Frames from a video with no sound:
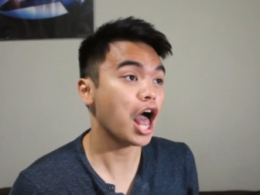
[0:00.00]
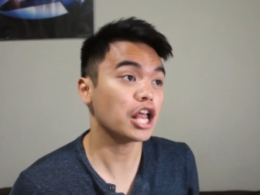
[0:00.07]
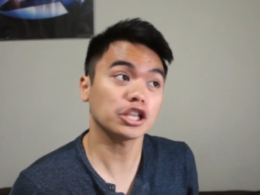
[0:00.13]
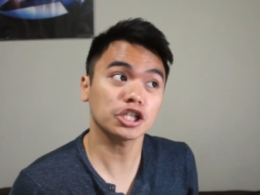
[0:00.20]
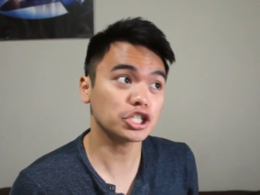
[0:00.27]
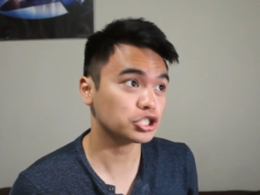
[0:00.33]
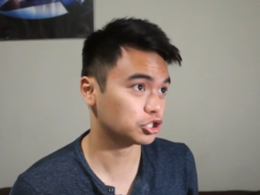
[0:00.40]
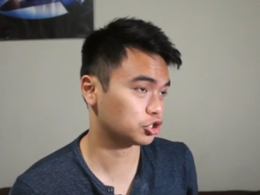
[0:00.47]
At
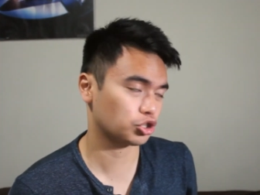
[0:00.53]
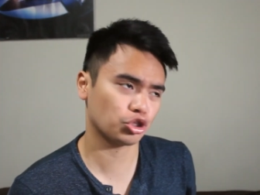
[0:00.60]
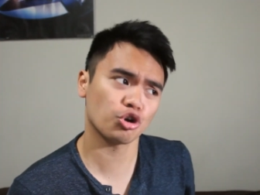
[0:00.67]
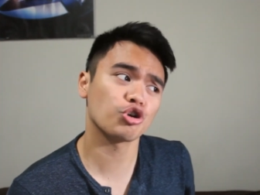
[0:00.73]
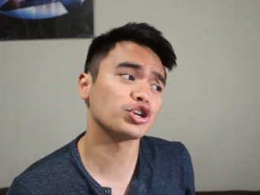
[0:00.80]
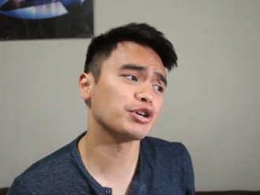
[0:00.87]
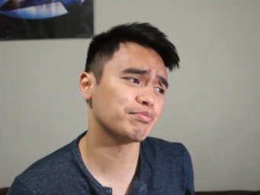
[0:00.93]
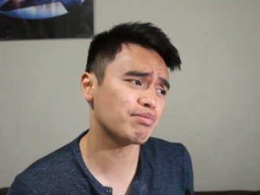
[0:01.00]
least
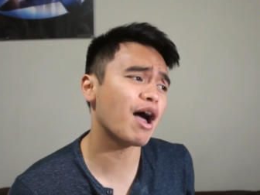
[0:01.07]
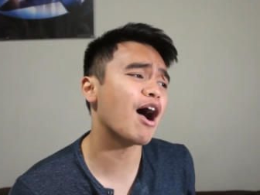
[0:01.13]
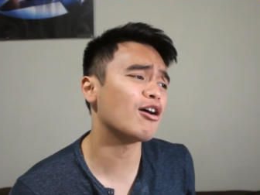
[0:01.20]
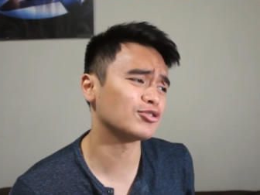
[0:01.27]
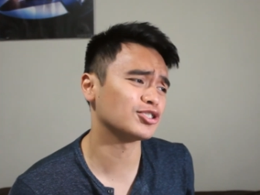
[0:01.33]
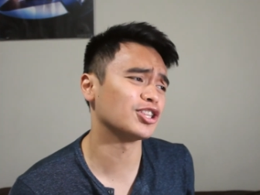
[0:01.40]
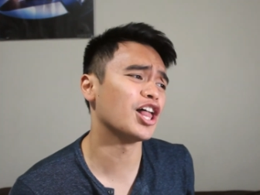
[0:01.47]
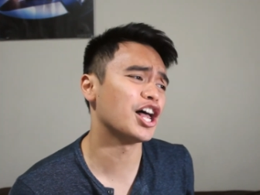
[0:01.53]
30
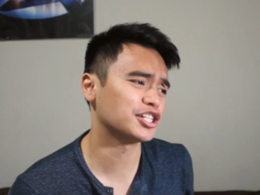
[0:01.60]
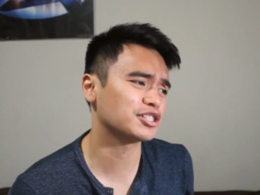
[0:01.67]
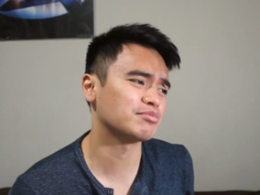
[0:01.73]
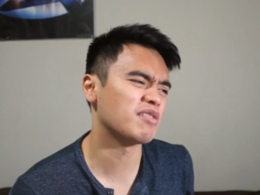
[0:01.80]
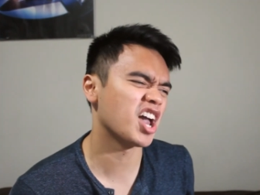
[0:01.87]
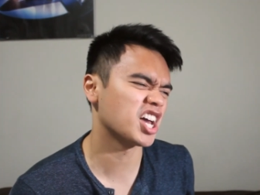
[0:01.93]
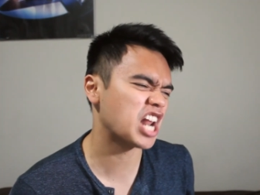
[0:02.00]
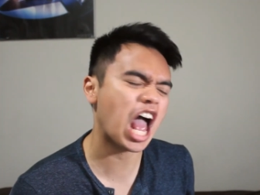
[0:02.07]
pounds less,
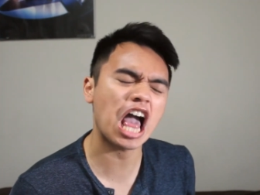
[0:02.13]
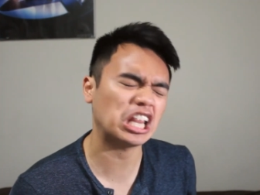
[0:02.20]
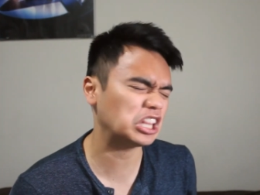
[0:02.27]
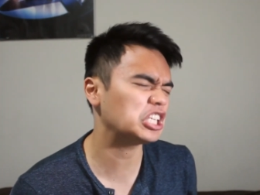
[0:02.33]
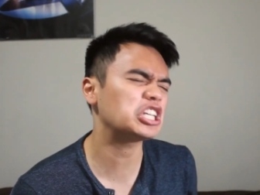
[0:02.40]
man. At